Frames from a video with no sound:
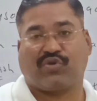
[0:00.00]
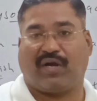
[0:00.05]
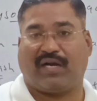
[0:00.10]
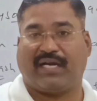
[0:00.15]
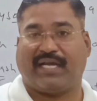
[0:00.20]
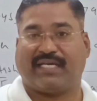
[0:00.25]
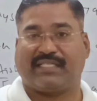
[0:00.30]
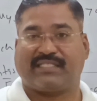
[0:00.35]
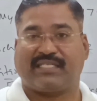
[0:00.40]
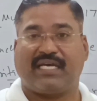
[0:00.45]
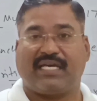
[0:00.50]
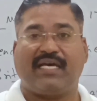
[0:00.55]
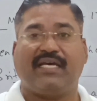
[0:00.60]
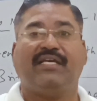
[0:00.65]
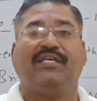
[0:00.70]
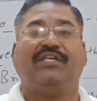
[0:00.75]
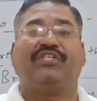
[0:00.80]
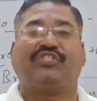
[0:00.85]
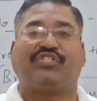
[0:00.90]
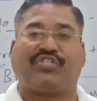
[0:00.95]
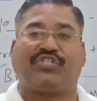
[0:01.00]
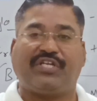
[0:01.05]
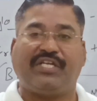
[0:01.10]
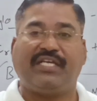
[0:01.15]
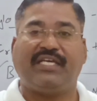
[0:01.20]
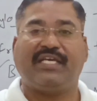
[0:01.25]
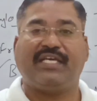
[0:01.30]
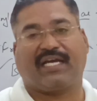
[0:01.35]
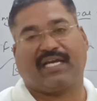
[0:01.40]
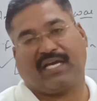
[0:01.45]
called as a
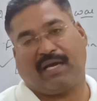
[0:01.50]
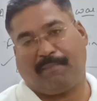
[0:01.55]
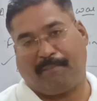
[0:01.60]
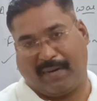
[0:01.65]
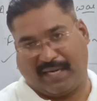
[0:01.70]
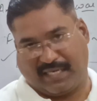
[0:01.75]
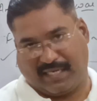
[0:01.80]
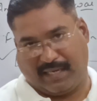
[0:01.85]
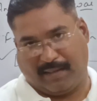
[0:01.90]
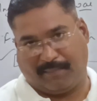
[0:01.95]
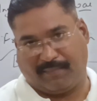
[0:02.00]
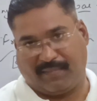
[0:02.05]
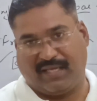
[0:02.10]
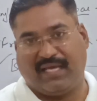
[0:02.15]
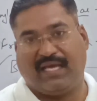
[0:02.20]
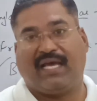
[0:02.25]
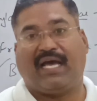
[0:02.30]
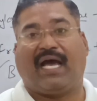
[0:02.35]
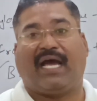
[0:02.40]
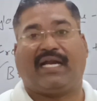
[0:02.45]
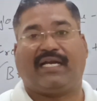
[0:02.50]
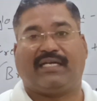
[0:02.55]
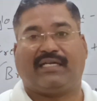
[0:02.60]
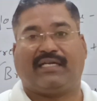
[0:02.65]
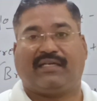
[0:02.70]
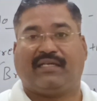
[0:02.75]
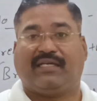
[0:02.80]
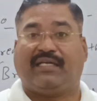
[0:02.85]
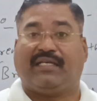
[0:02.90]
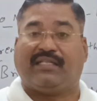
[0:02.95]
Srirangapatnam, and
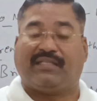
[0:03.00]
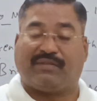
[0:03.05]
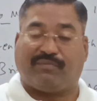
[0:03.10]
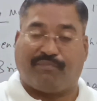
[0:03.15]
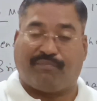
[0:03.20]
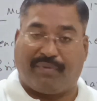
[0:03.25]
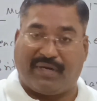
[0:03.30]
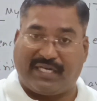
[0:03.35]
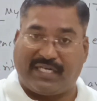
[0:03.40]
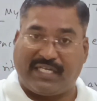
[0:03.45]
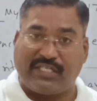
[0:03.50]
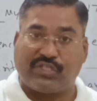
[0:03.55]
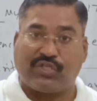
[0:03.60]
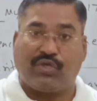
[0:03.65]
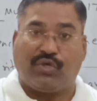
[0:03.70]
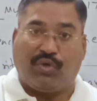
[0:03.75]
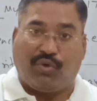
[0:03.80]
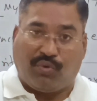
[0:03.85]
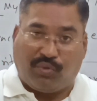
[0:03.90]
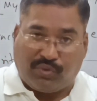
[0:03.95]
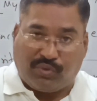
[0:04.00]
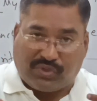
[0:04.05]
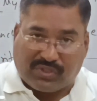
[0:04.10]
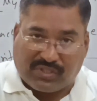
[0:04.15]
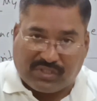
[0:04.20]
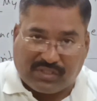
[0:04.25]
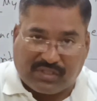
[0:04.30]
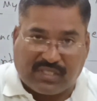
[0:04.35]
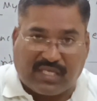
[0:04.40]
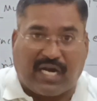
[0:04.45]
British who
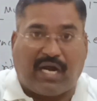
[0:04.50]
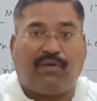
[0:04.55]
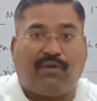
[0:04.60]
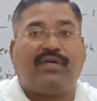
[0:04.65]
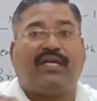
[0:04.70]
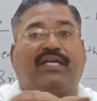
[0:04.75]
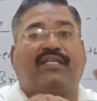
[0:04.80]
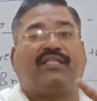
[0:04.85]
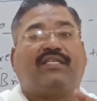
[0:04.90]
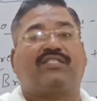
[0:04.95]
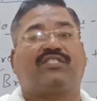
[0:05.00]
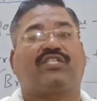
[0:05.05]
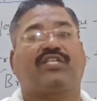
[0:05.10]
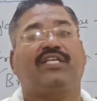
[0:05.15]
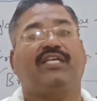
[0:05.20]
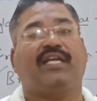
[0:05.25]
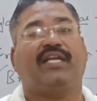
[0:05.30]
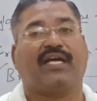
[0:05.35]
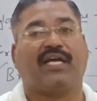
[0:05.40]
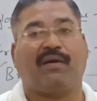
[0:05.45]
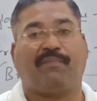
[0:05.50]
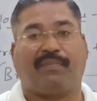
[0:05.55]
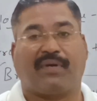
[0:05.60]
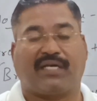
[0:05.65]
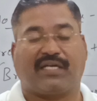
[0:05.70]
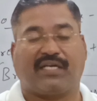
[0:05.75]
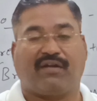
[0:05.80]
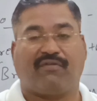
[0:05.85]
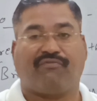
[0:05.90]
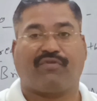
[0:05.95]
surrounded the
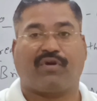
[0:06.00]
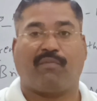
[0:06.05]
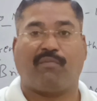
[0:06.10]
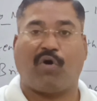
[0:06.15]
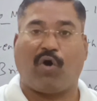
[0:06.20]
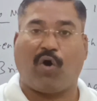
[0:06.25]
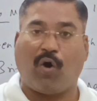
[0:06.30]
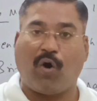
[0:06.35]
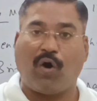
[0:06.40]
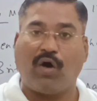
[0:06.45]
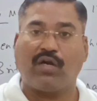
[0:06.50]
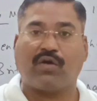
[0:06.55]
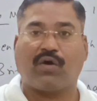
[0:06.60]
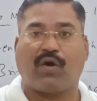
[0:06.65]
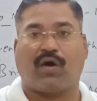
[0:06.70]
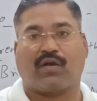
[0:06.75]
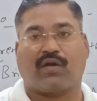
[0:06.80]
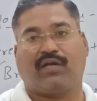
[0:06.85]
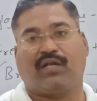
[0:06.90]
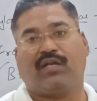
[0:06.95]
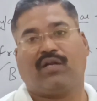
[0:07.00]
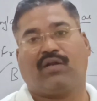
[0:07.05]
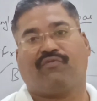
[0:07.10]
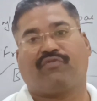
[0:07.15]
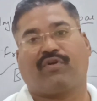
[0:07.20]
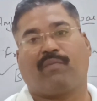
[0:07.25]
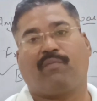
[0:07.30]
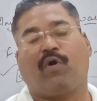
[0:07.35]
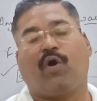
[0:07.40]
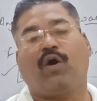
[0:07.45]
Srirangapatnam from all corner,
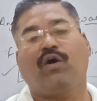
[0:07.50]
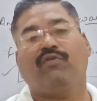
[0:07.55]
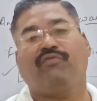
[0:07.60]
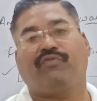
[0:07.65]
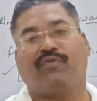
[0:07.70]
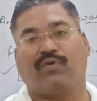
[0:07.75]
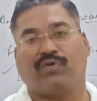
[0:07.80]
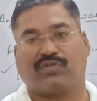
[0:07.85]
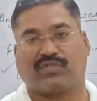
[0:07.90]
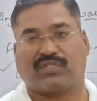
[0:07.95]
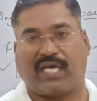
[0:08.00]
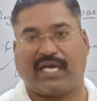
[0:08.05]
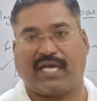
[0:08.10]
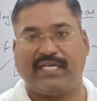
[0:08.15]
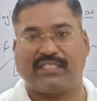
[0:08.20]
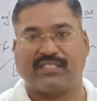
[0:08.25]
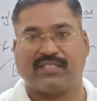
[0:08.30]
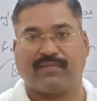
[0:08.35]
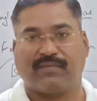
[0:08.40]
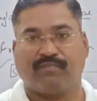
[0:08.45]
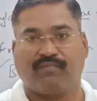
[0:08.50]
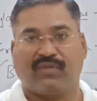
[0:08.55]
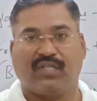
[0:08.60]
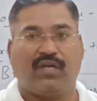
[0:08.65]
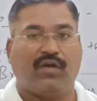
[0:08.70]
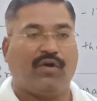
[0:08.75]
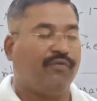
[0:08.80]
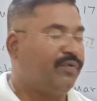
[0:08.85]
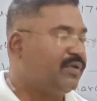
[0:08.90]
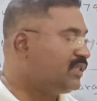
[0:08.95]
from all four sides,
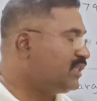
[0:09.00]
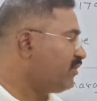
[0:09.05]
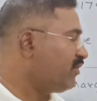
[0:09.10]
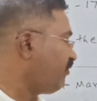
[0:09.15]
with the